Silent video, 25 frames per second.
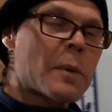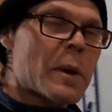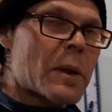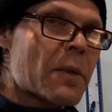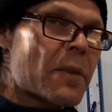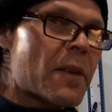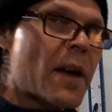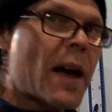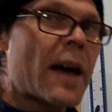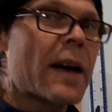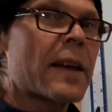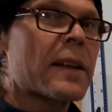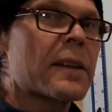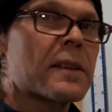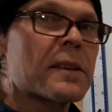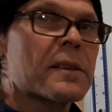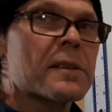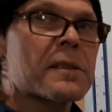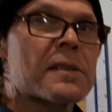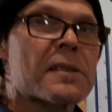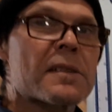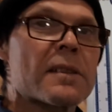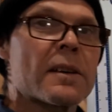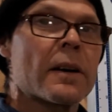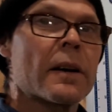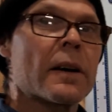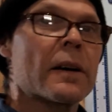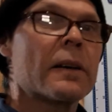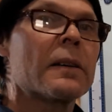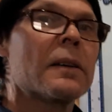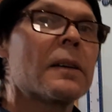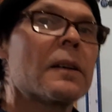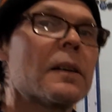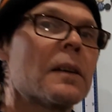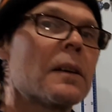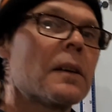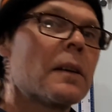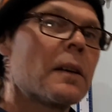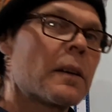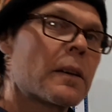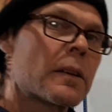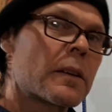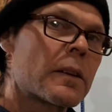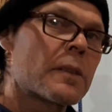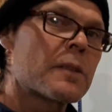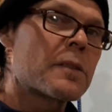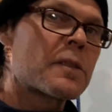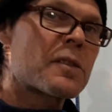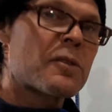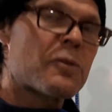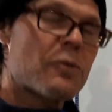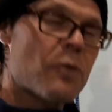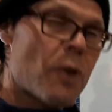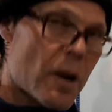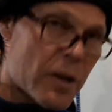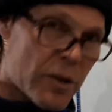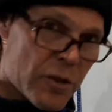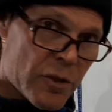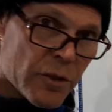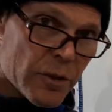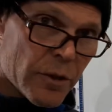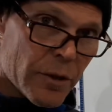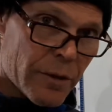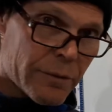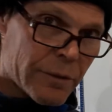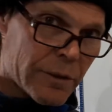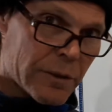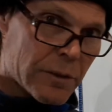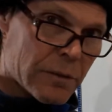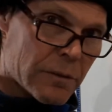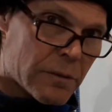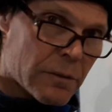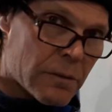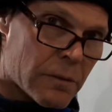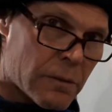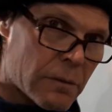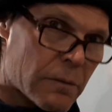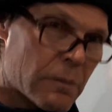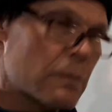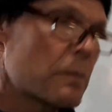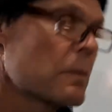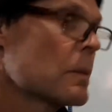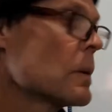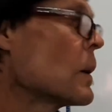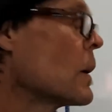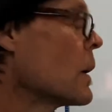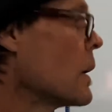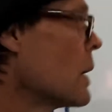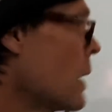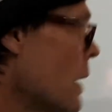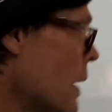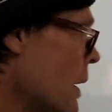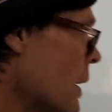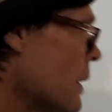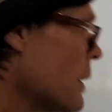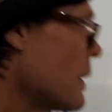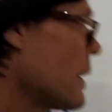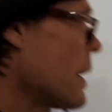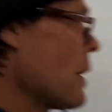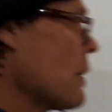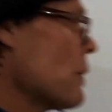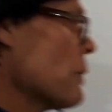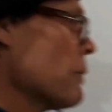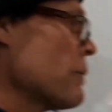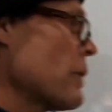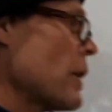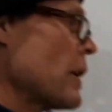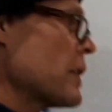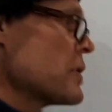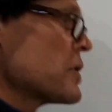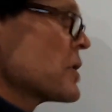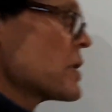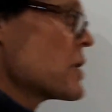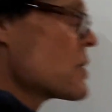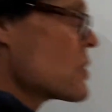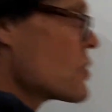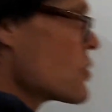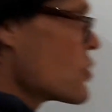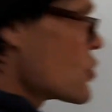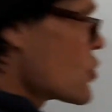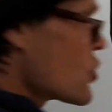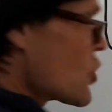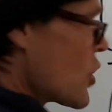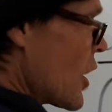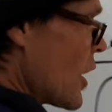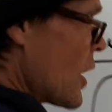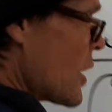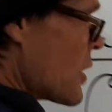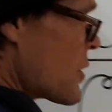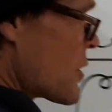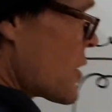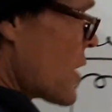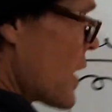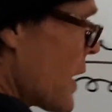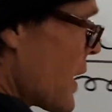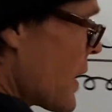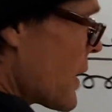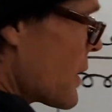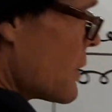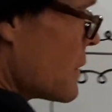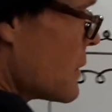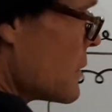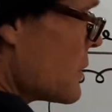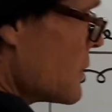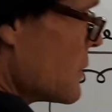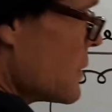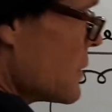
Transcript: That is the construction of it. Now, if I just change that,